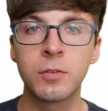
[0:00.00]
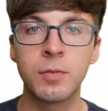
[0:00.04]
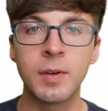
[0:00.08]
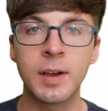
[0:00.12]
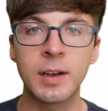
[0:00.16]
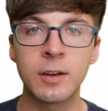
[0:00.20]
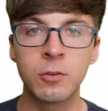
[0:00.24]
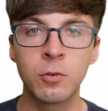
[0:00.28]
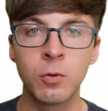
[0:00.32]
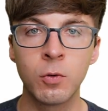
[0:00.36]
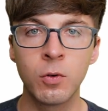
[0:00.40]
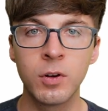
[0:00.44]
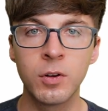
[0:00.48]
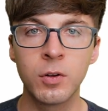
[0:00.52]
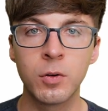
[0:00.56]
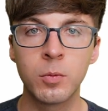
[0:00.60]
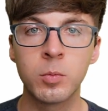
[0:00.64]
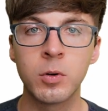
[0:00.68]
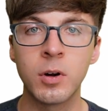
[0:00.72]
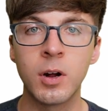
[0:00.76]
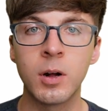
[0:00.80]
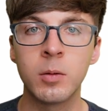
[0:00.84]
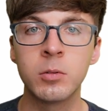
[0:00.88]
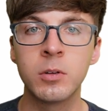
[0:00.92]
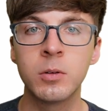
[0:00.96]
factorial
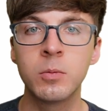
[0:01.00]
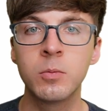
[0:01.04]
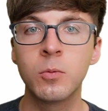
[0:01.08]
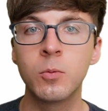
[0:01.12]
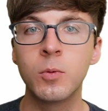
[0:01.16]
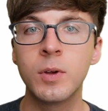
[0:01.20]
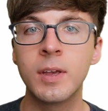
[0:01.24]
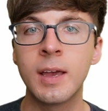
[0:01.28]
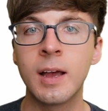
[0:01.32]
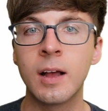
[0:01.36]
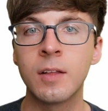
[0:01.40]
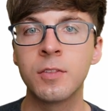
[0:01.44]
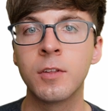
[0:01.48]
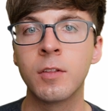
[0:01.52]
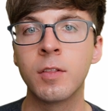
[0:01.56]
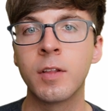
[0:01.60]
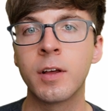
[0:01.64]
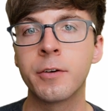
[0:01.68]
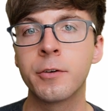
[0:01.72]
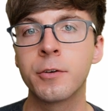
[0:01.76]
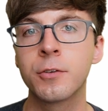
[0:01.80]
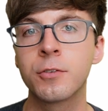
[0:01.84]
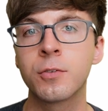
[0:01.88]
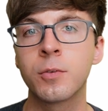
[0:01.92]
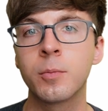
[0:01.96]
problem, we had the
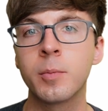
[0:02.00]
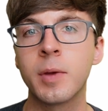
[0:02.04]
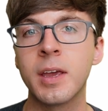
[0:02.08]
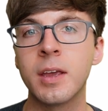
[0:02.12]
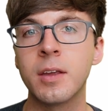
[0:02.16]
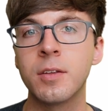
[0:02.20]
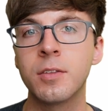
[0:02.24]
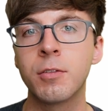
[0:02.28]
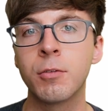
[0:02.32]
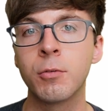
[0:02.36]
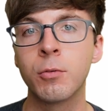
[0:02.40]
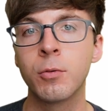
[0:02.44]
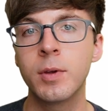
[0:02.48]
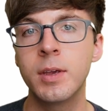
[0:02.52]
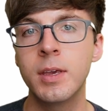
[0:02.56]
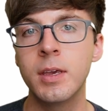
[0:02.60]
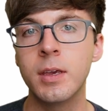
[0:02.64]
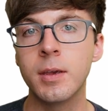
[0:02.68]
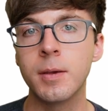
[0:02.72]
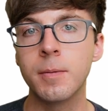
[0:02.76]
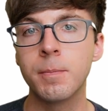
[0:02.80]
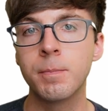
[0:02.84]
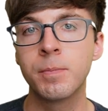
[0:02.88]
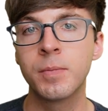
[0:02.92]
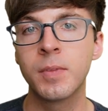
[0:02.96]
letters from A through
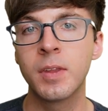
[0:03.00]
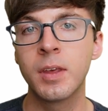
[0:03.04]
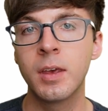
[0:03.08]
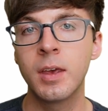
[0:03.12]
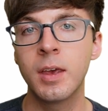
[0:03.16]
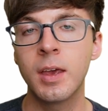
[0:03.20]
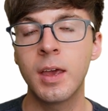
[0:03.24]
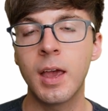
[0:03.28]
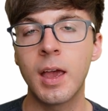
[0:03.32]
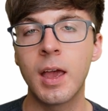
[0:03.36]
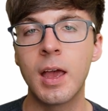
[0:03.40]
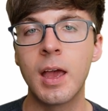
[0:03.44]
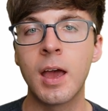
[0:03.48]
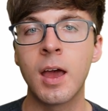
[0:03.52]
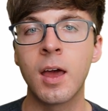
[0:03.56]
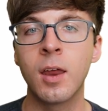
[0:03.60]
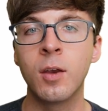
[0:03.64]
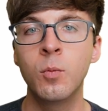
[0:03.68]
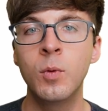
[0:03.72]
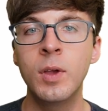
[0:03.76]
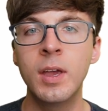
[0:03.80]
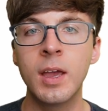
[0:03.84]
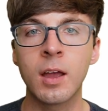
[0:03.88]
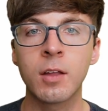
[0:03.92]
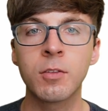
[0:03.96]
E. And
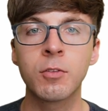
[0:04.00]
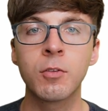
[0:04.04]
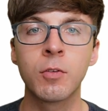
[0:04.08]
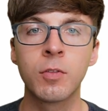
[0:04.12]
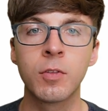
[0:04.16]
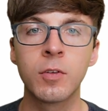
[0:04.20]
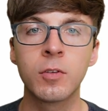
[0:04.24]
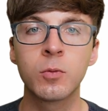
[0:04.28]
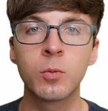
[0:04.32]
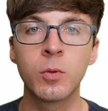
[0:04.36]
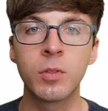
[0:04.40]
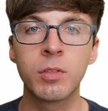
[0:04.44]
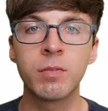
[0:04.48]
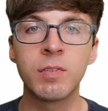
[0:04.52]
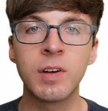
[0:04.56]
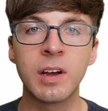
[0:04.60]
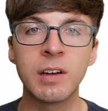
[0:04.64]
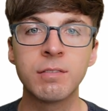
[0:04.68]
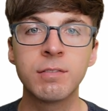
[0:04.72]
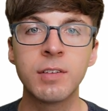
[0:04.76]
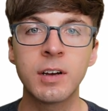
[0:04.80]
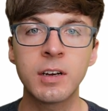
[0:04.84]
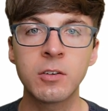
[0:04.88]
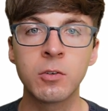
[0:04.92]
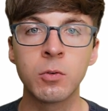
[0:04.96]
we answered this with
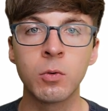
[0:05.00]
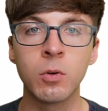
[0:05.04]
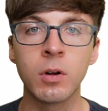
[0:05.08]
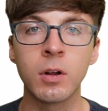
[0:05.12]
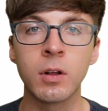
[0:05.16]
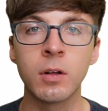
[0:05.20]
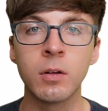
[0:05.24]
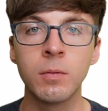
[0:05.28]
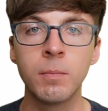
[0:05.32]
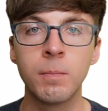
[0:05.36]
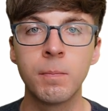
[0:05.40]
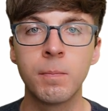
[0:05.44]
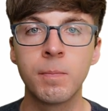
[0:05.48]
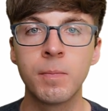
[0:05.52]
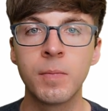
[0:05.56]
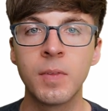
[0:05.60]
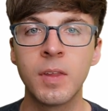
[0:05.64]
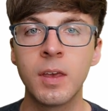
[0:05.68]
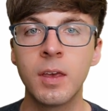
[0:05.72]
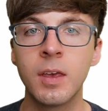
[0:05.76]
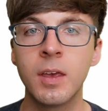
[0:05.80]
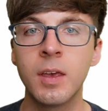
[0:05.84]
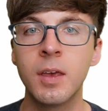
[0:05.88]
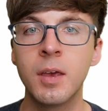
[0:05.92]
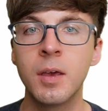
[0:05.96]
five factorial,
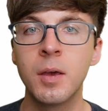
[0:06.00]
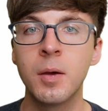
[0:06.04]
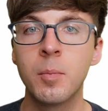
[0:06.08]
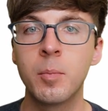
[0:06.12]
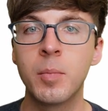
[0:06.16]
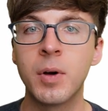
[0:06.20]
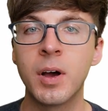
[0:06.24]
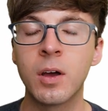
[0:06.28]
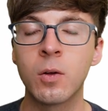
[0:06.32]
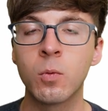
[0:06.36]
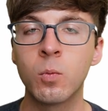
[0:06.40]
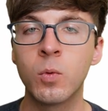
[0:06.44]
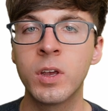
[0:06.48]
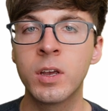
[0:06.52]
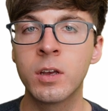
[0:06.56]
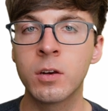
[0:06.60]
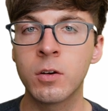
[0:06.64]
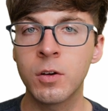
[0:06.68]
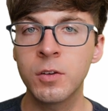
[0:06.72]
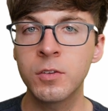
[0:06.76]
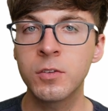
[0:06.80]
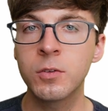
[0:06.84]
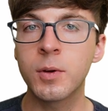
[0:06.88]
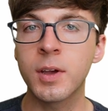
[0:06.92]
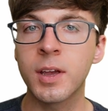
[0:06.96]
but we can
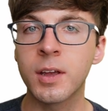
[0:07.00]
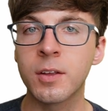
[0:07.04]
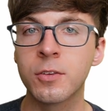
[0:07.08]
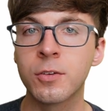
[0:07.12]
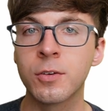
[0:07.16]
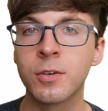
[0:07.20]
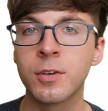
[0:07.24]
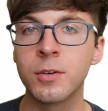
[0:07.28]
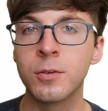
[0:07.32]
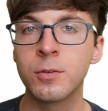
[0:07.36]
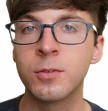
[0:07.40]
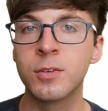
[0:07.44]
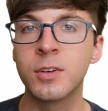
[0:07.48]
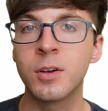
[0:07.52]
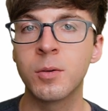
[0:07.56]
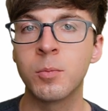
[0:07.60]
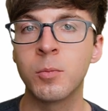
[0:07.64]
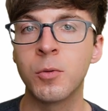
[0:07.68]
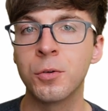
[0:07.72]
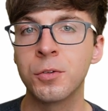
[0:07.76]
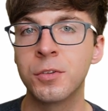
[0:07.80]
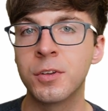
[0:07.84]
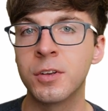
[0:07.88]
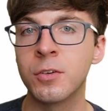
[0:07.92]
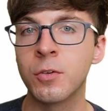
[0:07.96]
also answer it using a
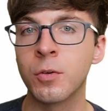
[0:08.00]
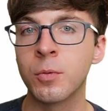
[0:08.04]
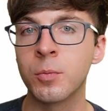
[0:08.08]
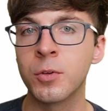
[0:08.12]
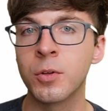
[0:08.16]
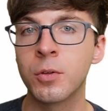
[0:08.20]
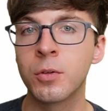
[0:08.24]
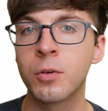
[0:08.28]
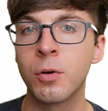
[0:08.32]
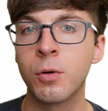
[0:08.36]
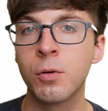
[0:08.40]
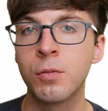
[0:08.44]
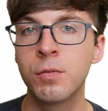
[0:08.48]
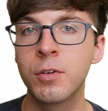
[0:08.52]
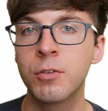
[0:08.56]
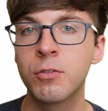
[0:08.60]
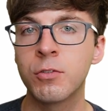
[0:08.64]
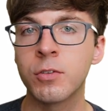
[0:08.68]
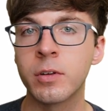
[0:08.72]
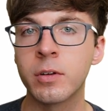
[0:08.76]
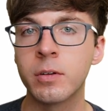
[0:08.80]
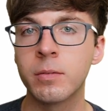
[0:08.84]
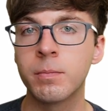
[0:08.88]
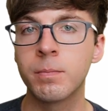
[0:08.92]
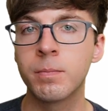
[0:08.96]
multinomial
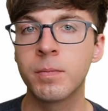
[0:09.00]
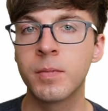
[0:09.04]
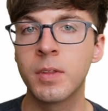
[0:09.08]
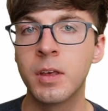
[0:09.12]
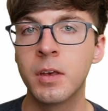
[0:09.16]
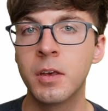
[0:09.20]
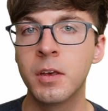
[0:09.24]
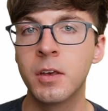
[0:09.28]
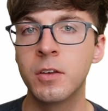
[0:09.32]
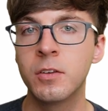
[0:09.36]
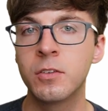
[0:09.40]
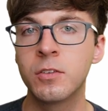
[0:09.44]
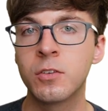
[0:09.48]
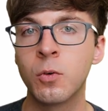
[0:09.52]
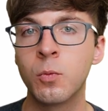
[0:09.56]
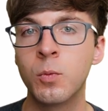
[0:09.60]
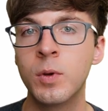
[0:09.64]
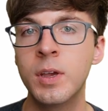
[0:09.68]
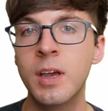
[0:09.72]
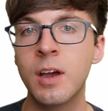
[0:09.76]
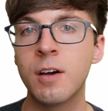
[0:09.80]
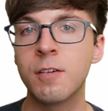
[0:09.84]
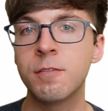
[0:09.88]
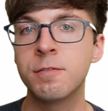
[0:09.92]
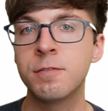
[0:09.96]
coefficient. So we
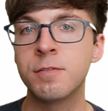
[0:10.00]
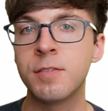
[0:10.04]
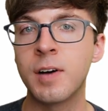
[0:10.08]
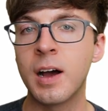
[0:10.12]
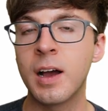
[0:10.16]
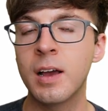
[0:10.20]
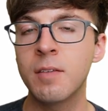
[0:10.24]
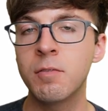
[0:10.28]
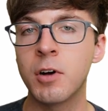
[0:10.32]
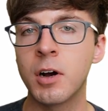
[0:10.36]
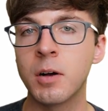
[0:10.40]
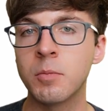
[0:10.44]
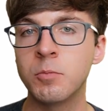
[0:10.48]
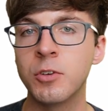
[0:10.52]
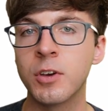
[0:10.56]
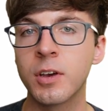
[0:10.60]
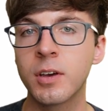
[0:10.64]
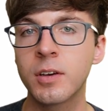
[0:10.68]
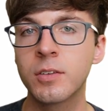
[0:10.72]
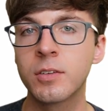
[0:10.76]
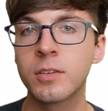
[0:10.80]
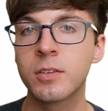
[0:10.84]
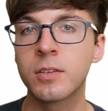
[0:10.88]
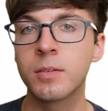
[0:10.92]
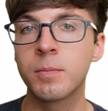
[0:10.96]
have five
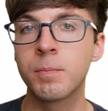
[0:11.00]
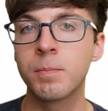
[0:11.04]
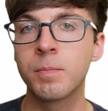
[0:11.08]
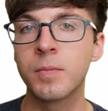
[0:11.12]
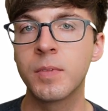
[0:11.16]
objects.